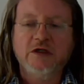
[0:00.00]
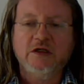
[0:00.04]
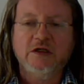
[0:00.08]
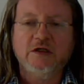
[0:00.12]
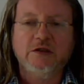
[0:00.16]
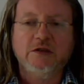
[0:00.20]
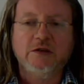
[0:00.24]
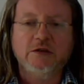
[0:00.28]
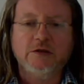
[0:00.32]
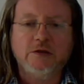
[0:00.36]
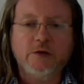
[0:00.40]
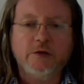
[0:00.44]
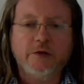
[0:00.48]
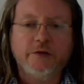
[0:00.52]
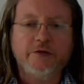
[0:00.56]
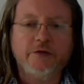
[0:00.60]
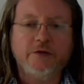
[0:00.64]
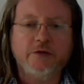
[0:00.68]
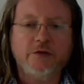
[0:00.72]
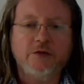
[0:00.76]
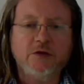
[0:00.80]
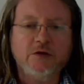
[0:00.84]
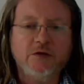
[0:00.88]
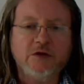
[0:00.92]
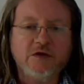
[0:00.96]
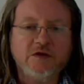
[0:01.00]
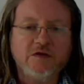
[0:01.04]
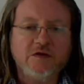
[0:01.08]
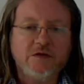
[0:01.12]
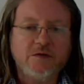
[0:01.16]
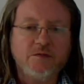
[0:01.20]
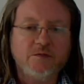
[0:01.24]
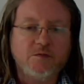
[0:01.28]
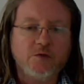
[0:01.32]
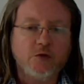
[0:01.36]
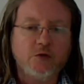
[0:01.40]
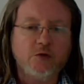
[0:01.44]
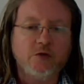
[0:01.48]
other units
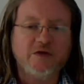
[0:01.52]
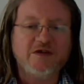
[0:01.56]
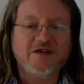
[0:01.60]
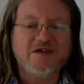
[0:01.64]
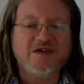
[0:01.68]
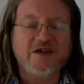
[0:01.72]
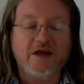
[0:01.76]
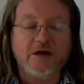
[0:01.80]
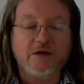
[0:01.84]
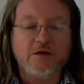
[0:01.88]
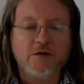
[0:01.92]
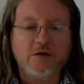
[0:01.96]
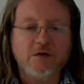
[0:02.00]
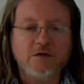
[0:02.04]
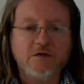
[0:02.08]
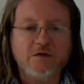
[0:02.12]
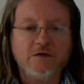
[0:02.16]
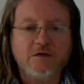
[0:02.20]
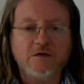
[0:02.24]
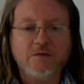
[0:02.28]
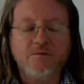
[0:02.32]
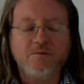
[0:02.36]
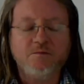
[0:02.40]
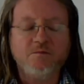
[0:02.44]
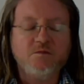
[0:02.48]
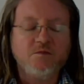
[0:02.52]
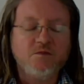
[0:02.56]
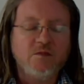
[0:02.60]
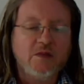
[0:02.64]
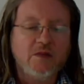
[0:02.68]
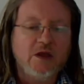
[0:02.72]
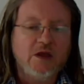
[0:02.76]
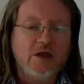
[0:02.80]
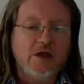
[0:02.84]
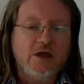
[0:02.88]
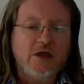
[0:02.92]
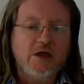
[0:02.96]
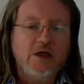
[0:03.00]
or sectors,
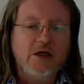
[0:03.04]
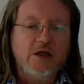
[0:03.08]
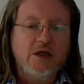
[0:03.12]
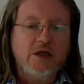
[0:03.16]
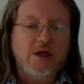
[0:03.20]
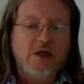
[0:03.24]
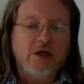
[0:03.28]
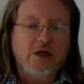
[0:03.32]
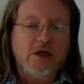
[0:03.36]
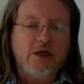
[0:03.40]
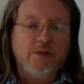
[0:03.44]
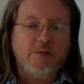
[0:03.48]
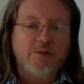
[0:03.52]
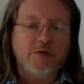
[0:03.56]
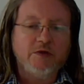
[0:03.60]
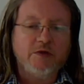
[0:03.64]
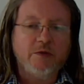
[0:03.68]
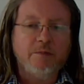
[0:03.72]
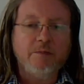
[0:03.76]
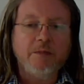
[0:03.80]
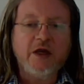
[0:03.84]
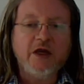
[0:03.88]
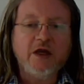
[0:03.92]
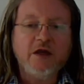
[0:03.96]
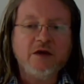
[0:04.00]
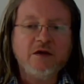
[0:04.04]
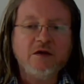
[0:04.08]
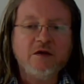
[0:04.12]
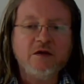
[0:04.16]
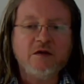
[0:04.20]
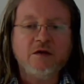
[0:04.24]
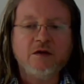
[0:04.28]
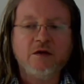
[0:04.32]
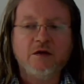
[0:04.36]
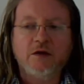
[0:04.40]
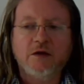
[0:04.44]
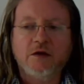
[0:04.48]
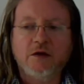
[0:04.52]
but the
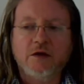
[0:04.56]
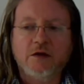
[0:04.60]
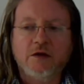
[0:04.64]
main